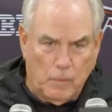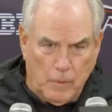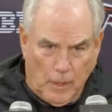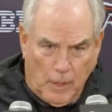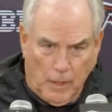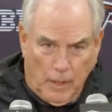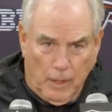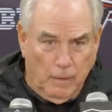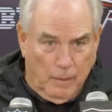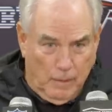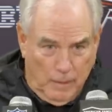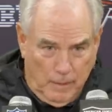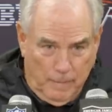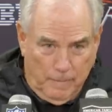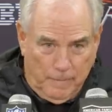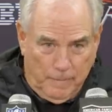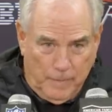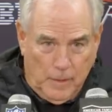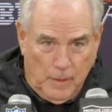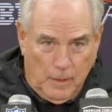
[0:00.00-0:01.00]
Huh?
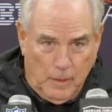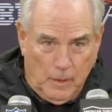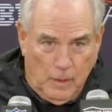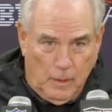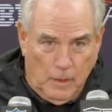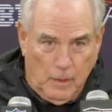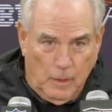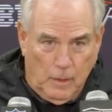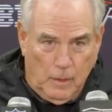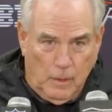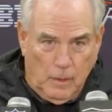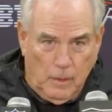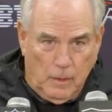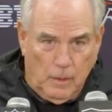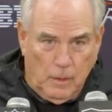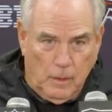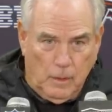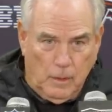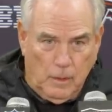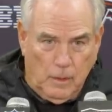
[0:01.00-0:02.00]
Smyrna,
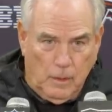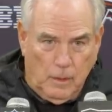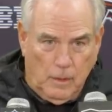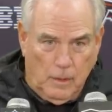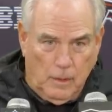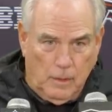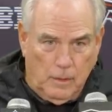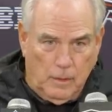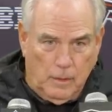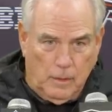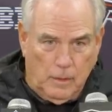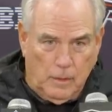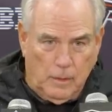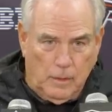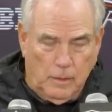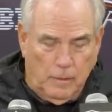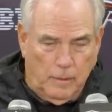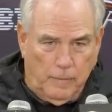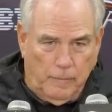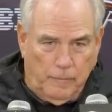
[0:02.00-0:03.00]
Smyrna Spartans, coach
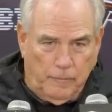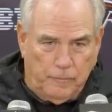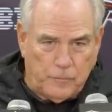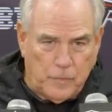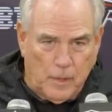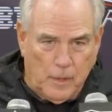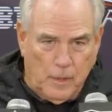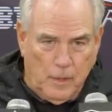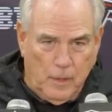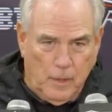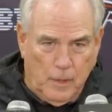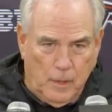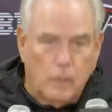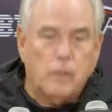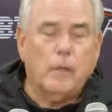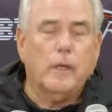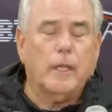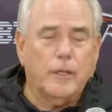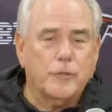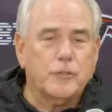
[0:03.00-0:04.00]
of the year two thousand
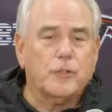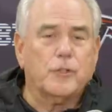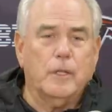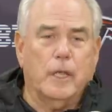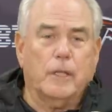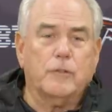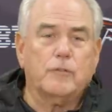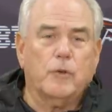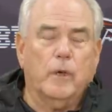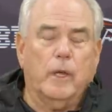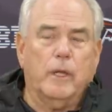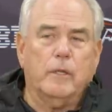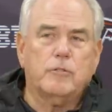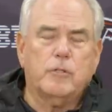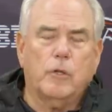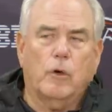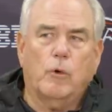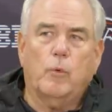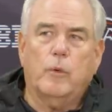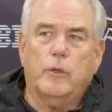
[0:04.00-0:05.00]
Oh, that's, that's great.
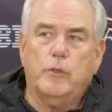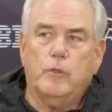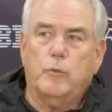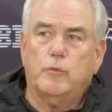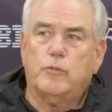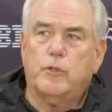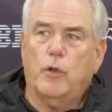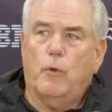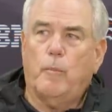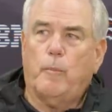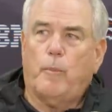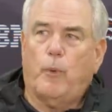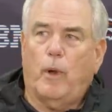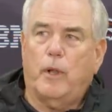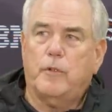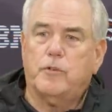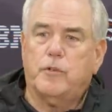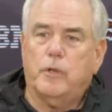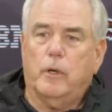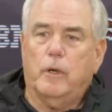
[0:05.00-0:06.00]
So when you zone
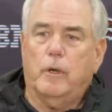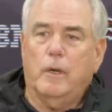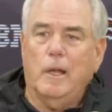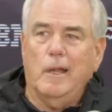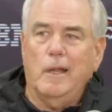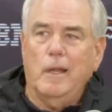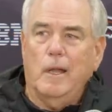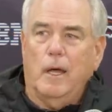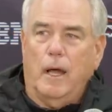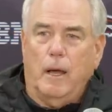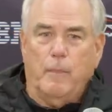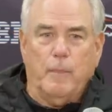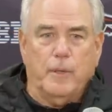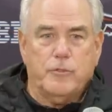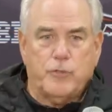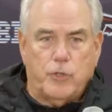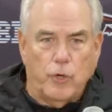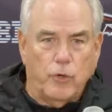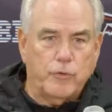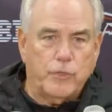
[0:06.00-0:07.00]
pressure, how many
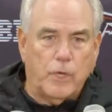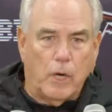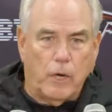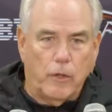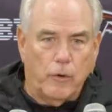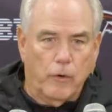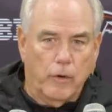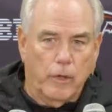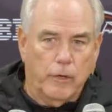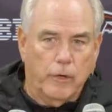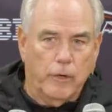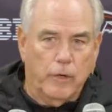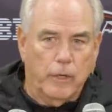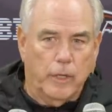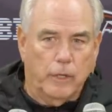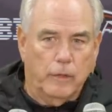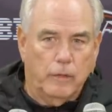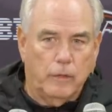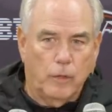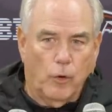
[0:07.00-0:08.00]
zones are there
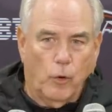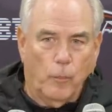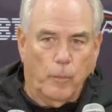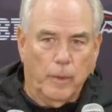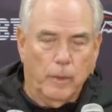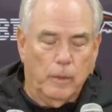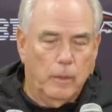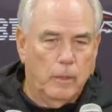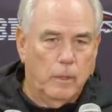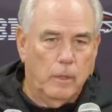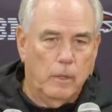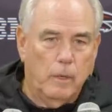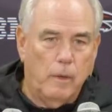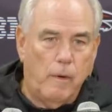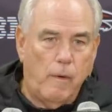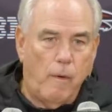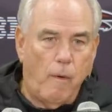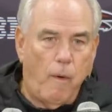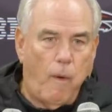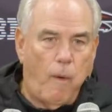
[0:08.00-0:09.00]
underneath open?
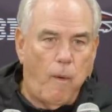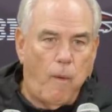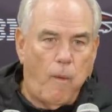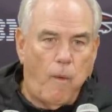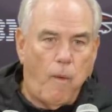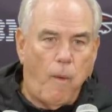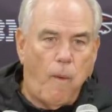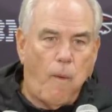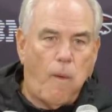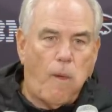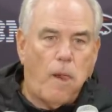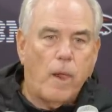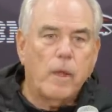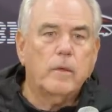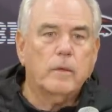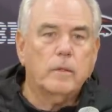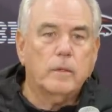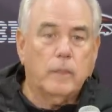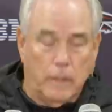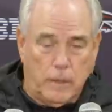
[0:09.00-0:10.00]
It depends
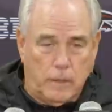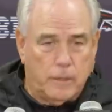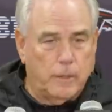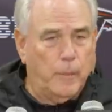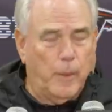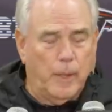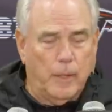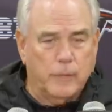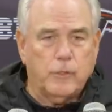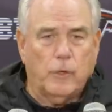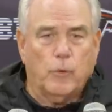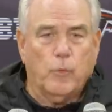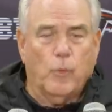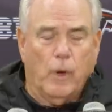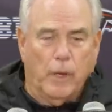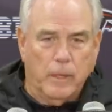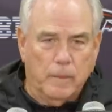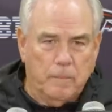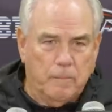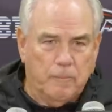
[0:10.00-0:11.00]
Yeah, it depends on
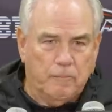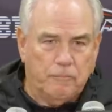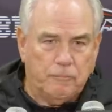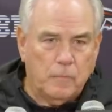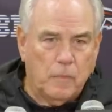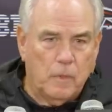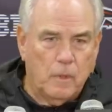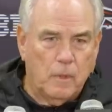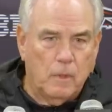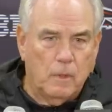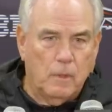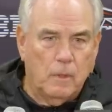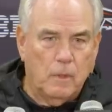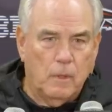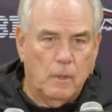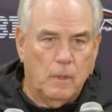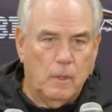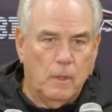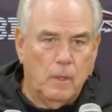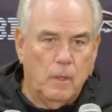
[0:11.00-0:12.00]
what? on uh,
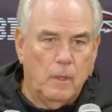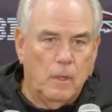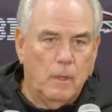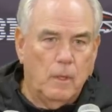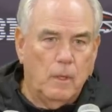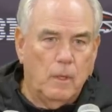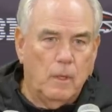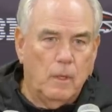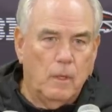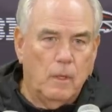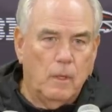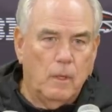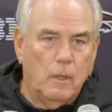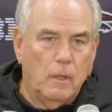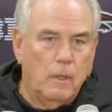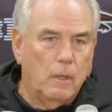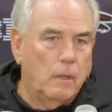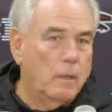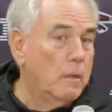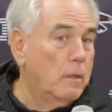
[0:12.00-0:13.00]
which ones you
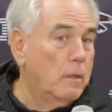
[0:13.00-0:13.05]
are